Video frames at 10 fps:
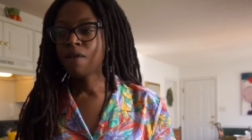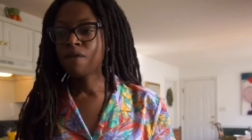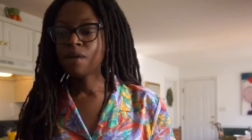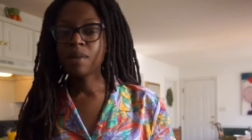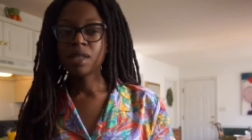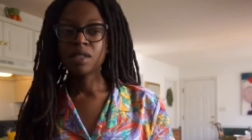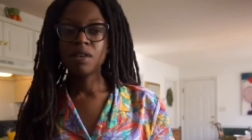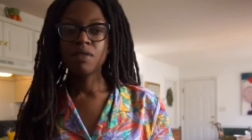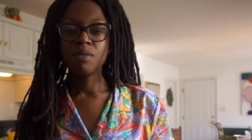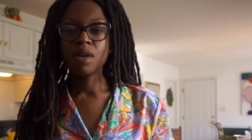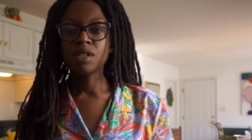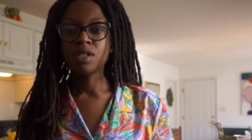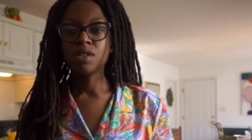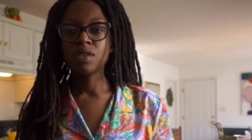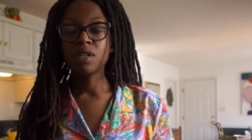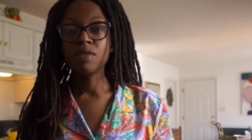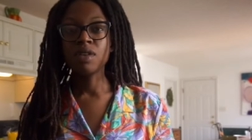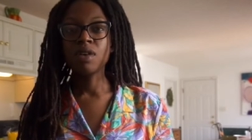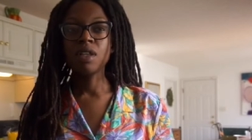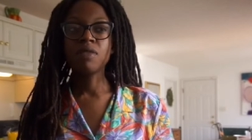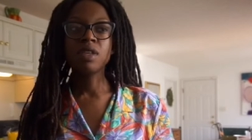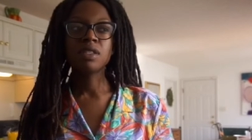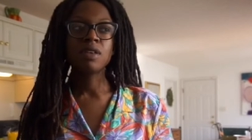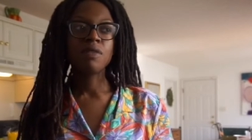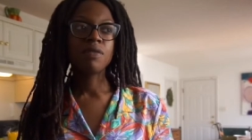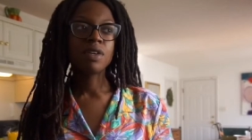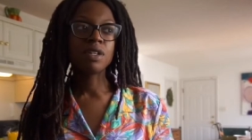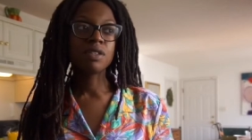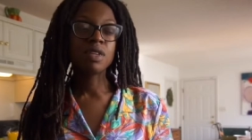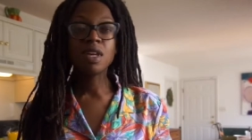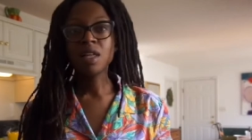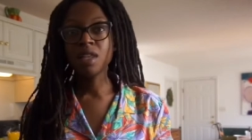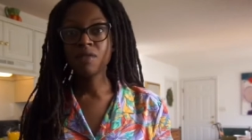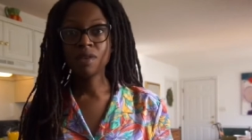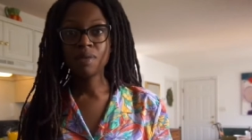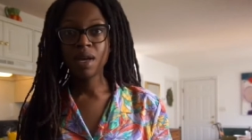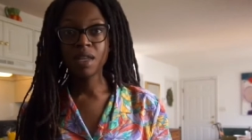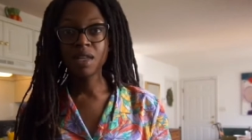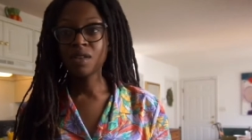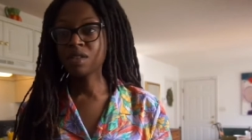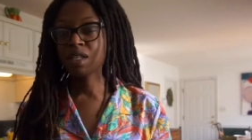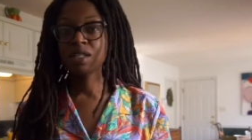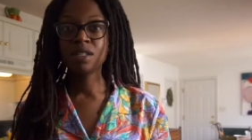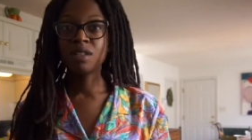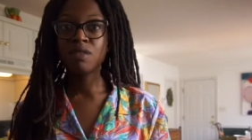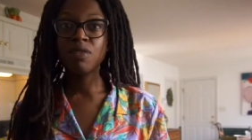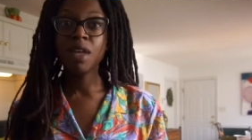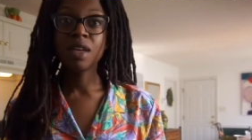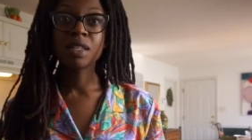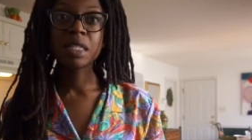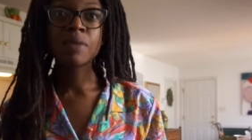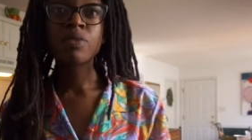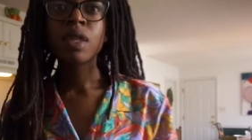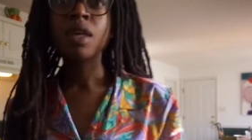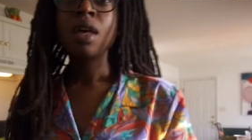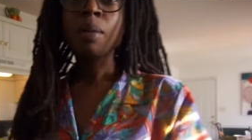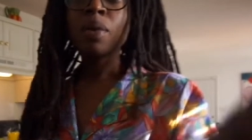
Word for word: for myself and my children. If you don't love yourself first, you can't love nobody else. That's just facts. But